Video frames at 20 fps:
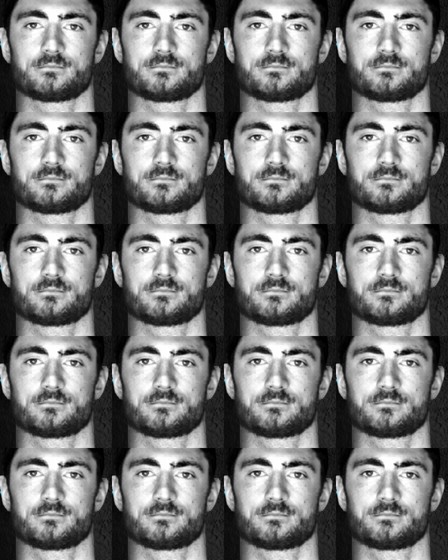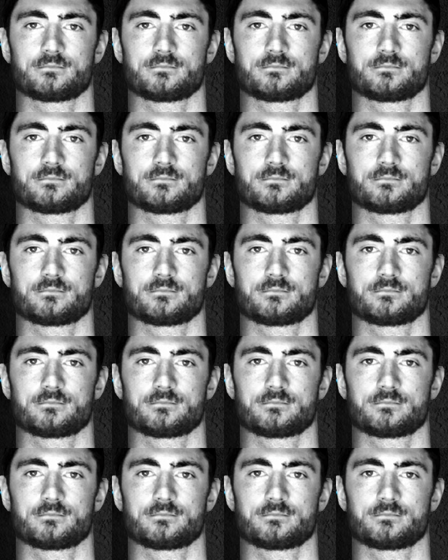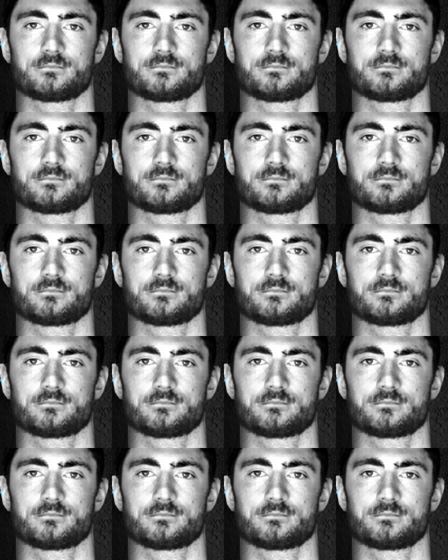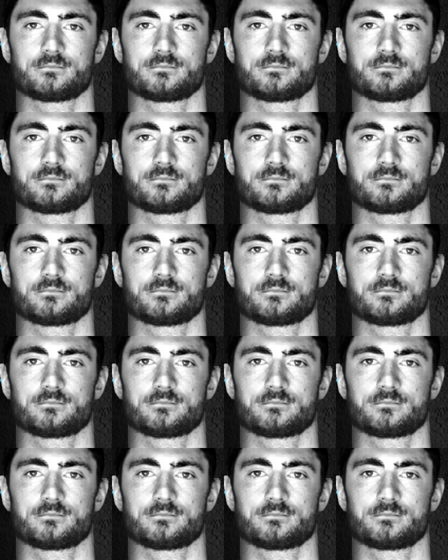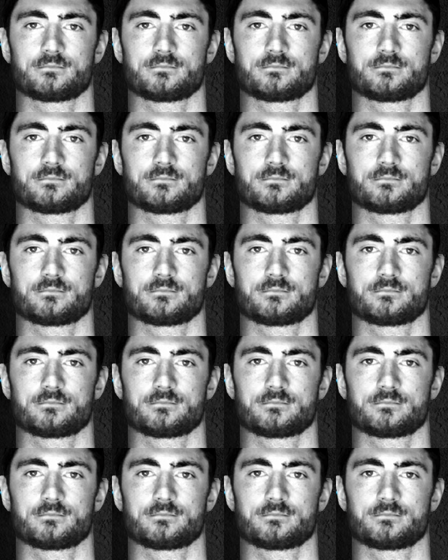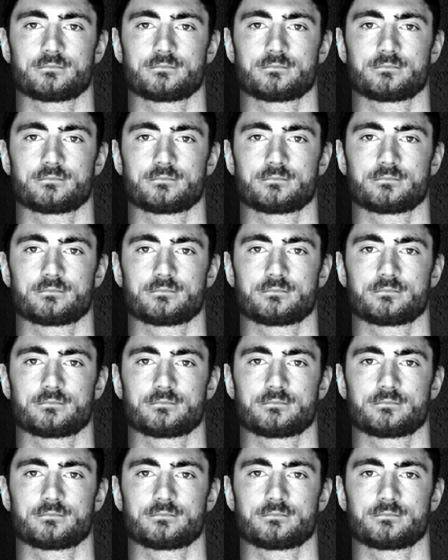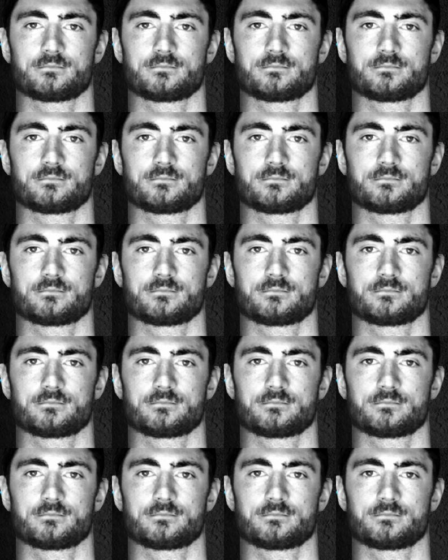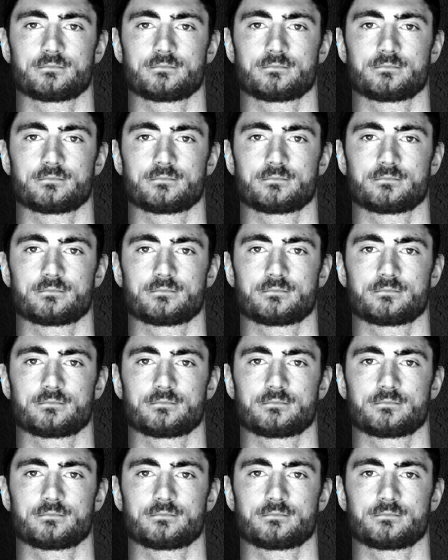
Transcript: (no lip movement)